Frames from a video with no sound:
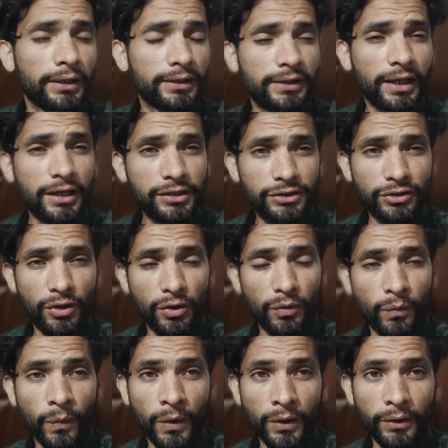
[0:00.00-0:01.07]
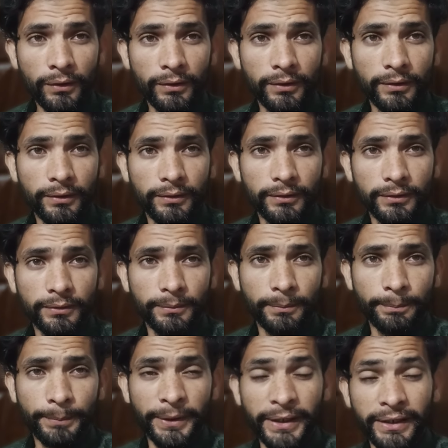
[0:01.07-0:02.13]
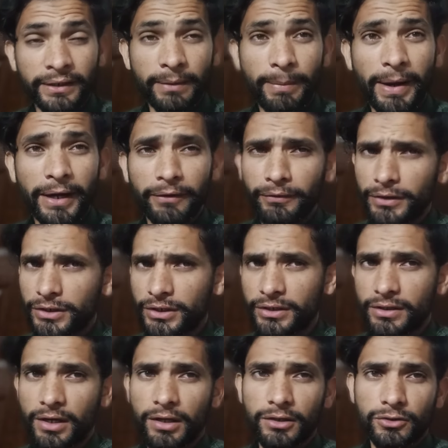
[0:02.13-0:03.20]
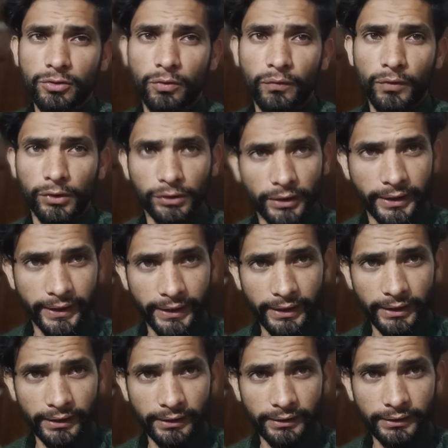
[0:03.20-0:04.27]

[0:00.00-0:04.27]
His last song were Be in the Bed, which is also for the kid.